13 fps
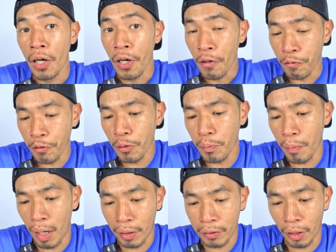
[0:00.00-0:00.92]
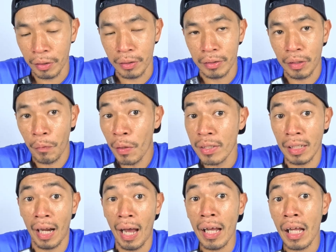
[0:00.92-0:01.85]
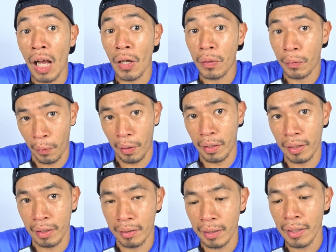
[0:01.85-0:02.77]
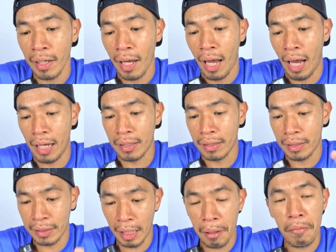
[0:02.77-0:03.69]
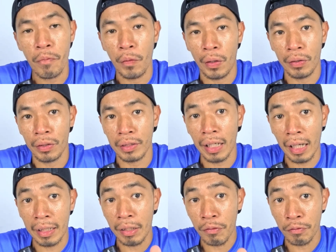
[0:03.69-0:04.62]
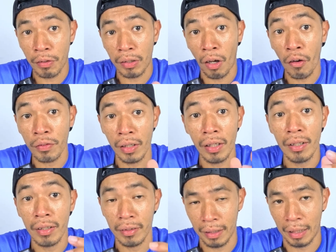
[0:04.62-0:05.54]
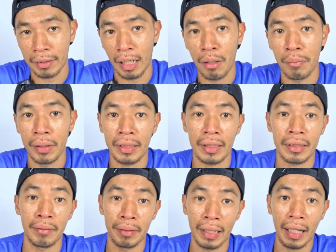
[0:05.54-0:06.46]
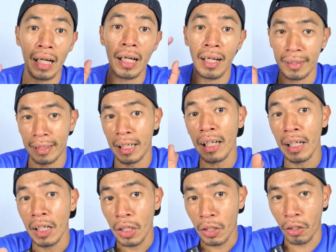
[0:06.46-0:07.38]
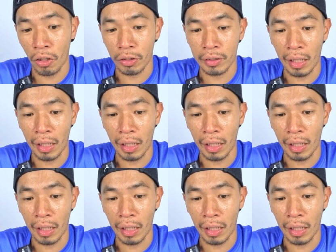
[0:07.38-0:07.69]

full marathon. The race start at 3:30, and same, we're going to start in front of the Data Medica, the clock